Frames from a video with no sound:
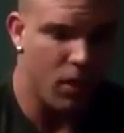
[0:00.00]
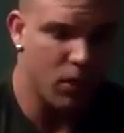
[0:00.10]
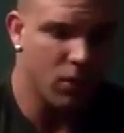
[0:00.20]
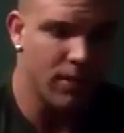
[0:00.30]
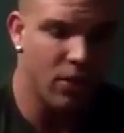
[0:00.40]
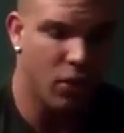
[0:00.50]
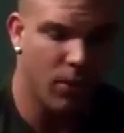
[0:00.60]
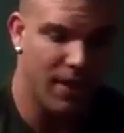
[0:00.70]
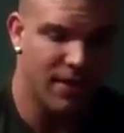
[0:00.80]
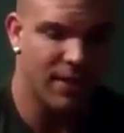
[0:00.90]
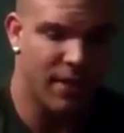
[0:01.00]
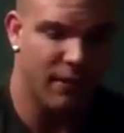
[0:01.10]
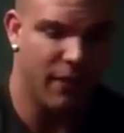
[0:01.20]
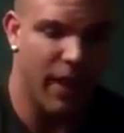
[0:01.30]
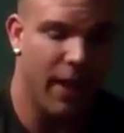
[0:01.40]
So synthol wise, that's it
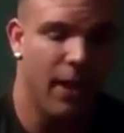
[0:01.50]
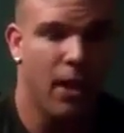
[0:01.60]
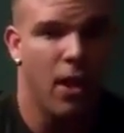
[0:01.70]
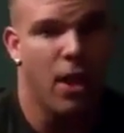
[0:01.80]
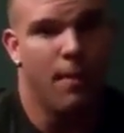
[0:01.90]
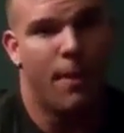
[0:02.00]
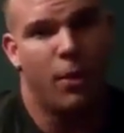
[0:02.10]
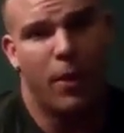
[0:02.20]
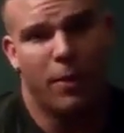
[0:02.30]
for that. By the way,